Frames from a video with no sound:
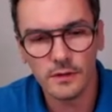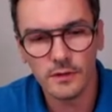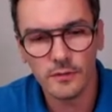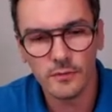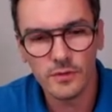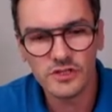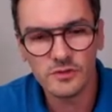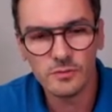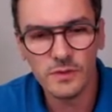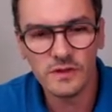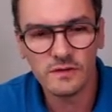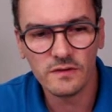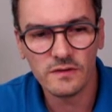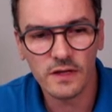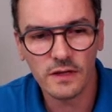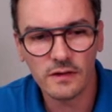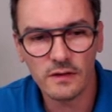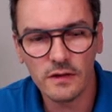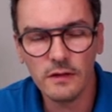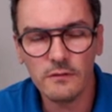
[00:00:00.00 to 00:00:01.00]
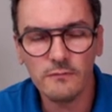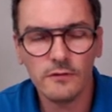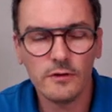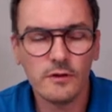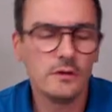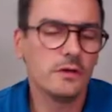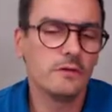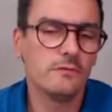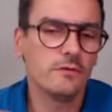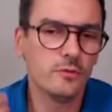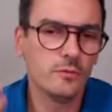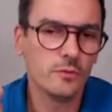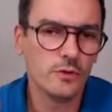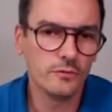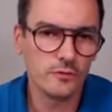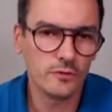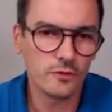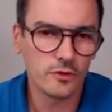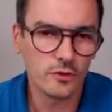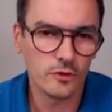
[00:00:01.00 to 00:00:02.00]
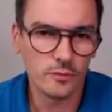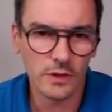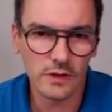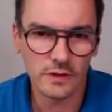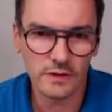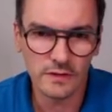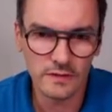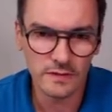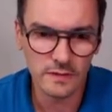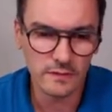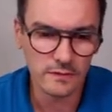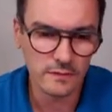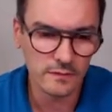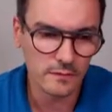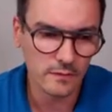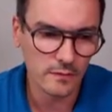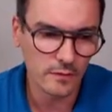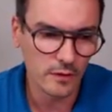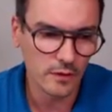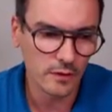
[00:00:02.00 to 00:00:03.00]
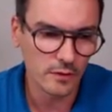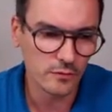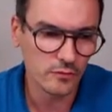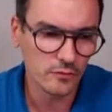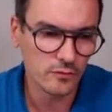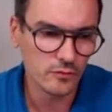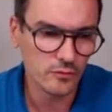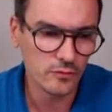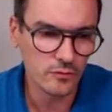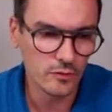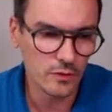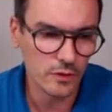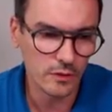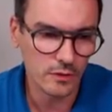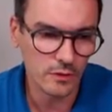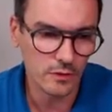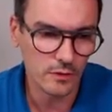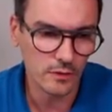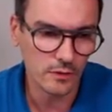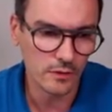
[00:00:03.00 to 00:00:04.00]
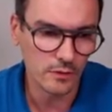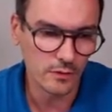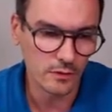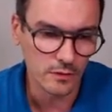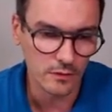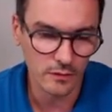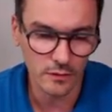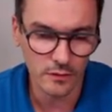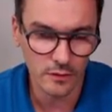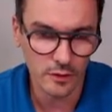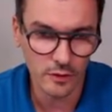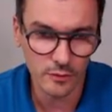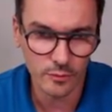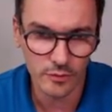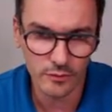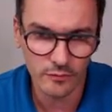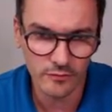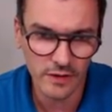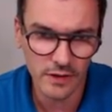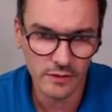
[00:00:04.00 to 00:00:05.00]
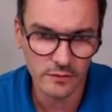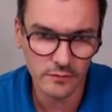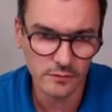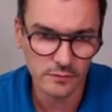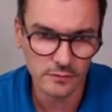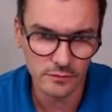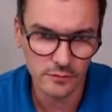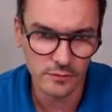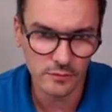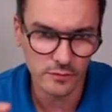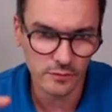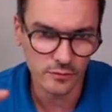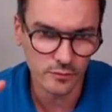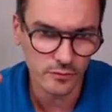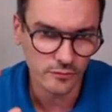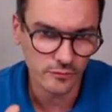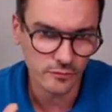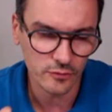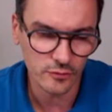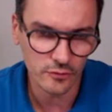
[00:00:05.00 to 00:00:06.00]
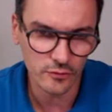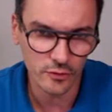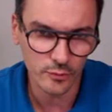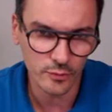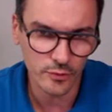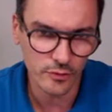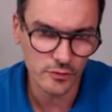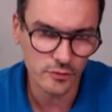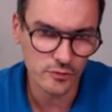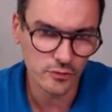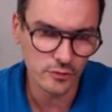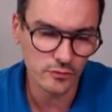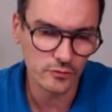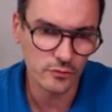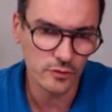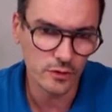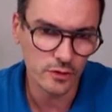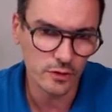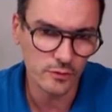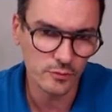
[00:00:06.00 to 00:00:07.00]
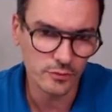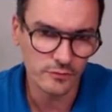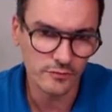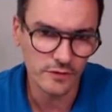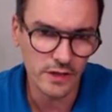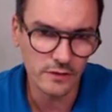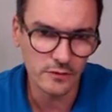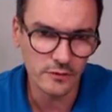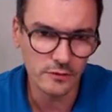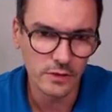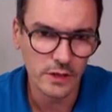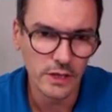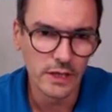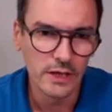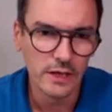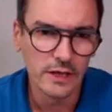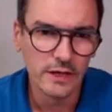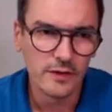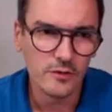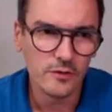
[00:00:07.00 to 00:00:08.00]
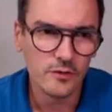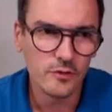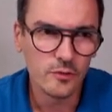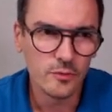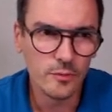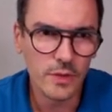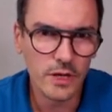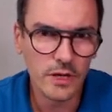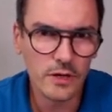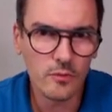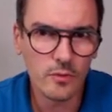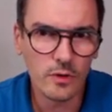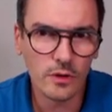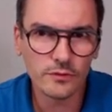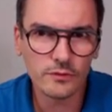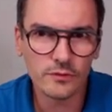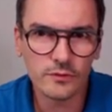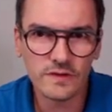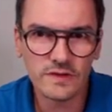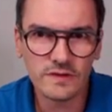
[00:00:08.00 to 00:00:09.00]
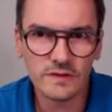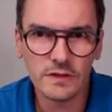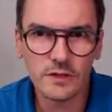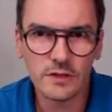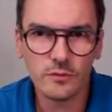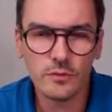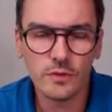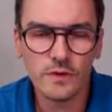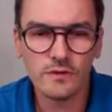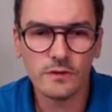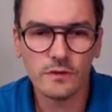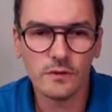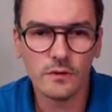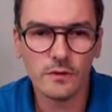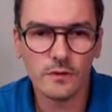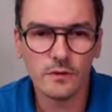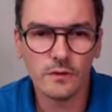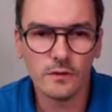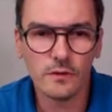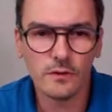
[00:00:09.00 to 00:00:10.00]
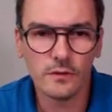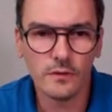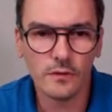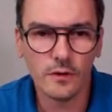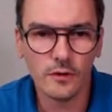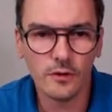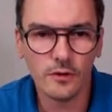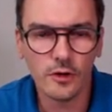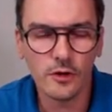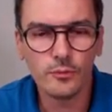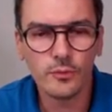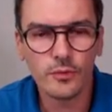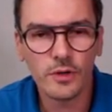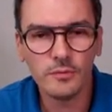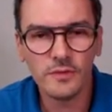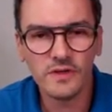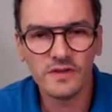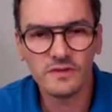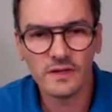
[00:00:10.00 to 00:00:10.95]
which means that even if you move to Kubernetes to a cloud provider, you move to your production to a cloud provider, you may want to stick with an on-premise